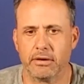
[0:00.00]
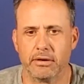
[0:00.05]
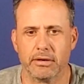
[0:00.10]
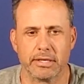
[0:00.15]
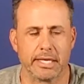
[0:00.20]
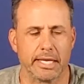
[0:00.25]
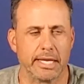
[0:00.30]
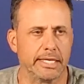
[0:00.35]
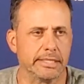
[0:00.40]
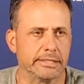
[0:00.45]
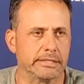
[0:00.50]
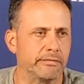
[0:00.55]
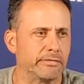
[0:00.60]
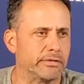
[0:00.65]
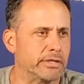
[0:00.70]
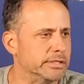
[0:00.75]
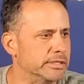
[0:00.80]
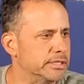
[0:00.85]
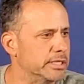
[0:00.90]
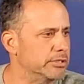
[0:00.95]
Our guys have
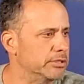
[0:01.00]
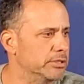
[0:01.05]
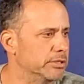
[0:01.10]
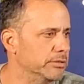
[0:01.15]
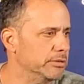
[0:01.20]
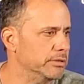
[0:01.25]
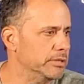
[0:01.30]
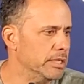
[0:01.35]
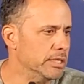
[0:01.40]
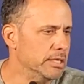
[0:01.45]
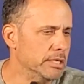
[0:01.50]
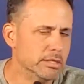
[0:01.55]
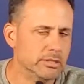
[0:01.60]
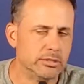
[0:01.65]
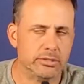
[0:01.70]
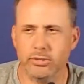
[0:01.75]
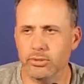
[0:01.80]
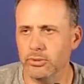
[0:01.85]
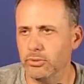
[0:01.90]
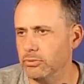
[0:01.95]
continued
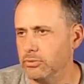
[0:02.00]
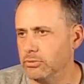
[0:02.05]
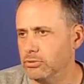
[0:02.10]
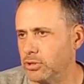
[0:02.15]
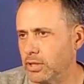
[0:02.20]
to